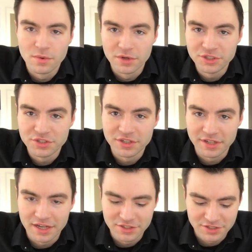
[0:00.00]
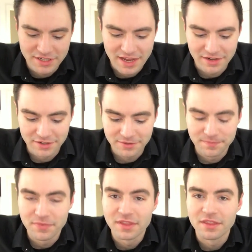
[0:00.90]
Once you turn on your scanner,
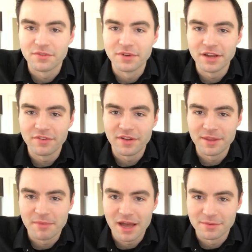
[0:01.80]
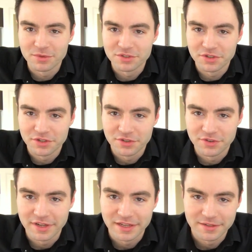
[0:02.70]
the ringer on the bottom will turn
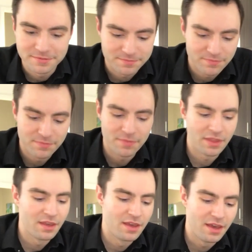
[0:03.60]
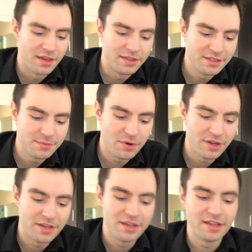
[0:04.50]
green. At this
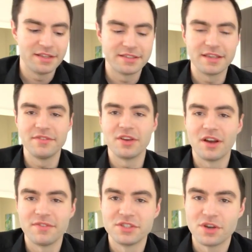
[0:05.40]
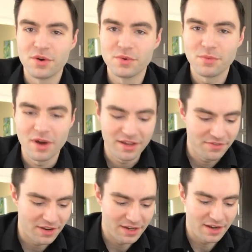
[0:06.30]
point, it's giving off its own
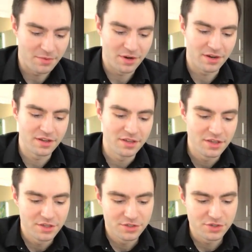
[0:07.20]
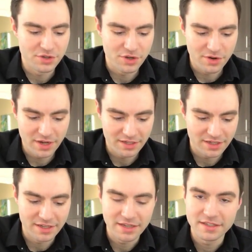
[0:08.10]
Wi-Fi network. So you can go ahead
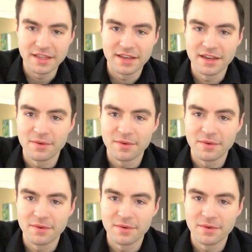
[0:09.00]
and connect to that